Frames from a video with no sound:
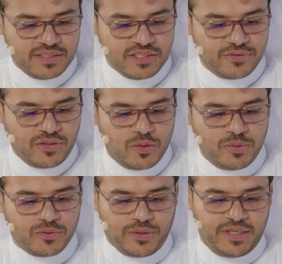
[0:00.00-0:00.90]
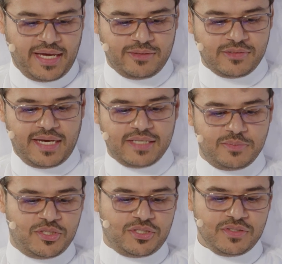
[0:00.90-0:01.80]
of global greenhouse gas
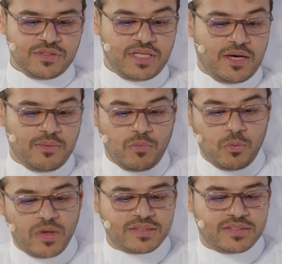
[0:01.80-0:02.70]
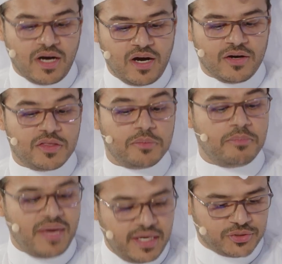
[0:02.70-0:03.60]
emissions. Now, what are the
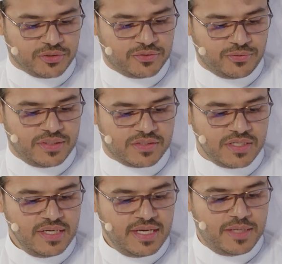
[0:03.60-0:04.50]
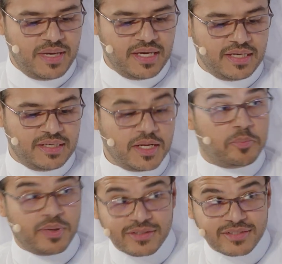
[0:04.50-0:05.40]
major trends in making
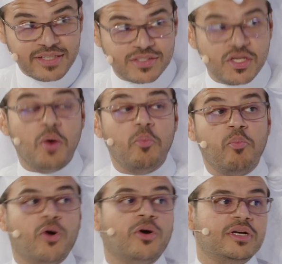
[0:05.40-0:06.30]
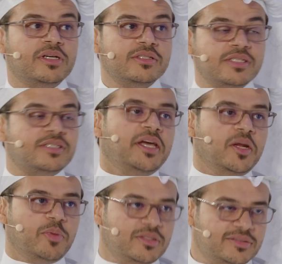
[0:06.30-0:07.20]
buildings more sustainable?